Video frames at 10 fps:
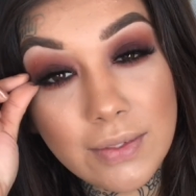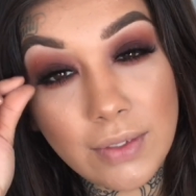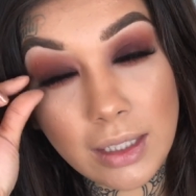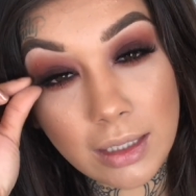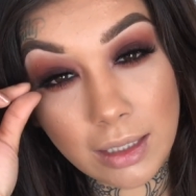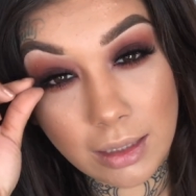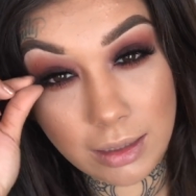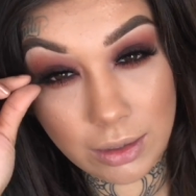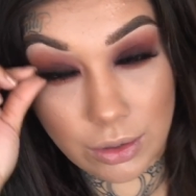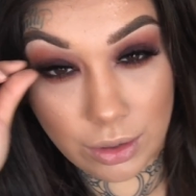very good at
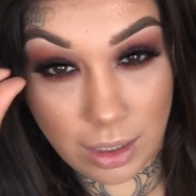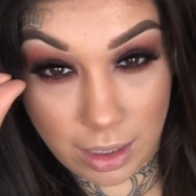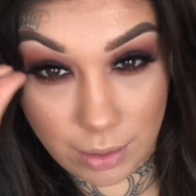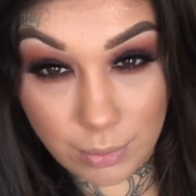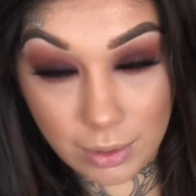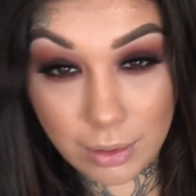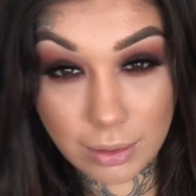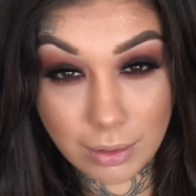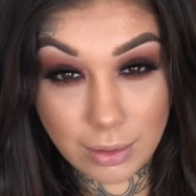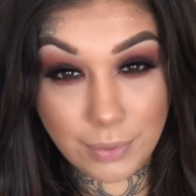his job.
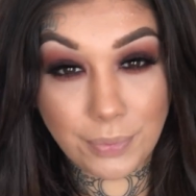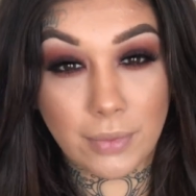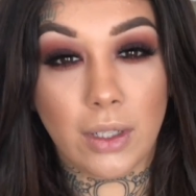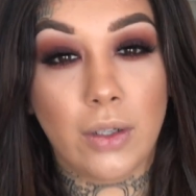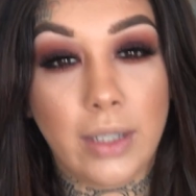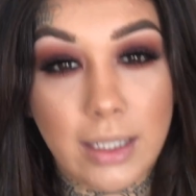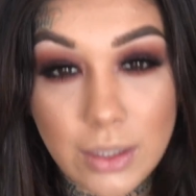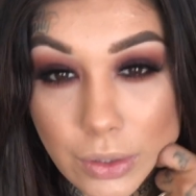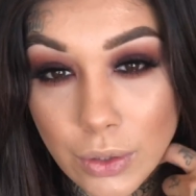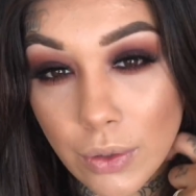Alright,
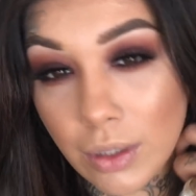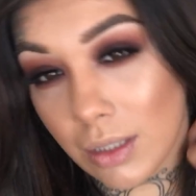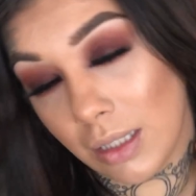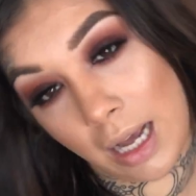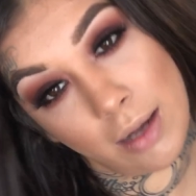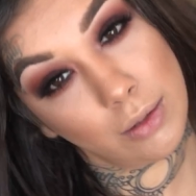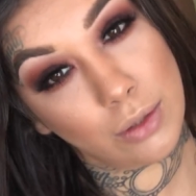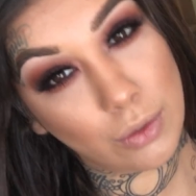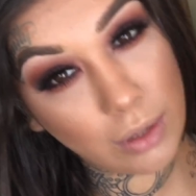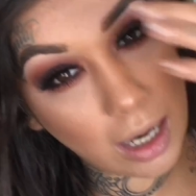so there's that.
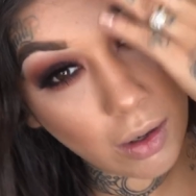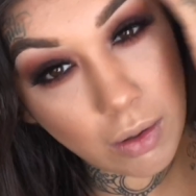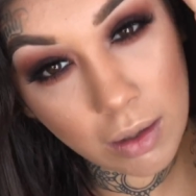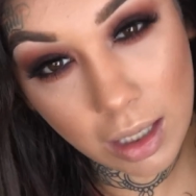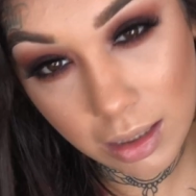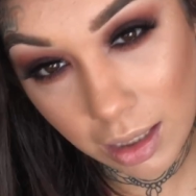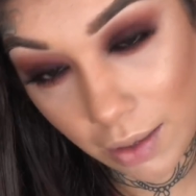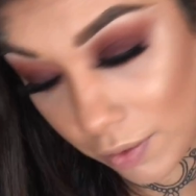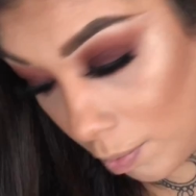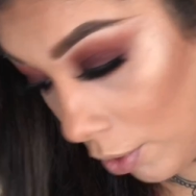So now all that's
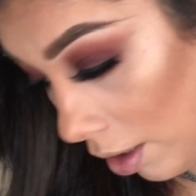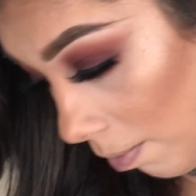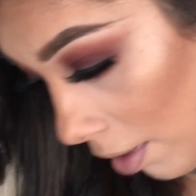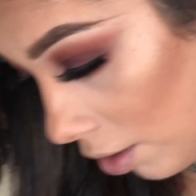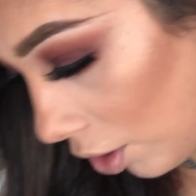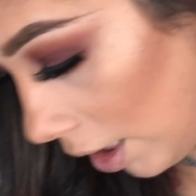left pretty much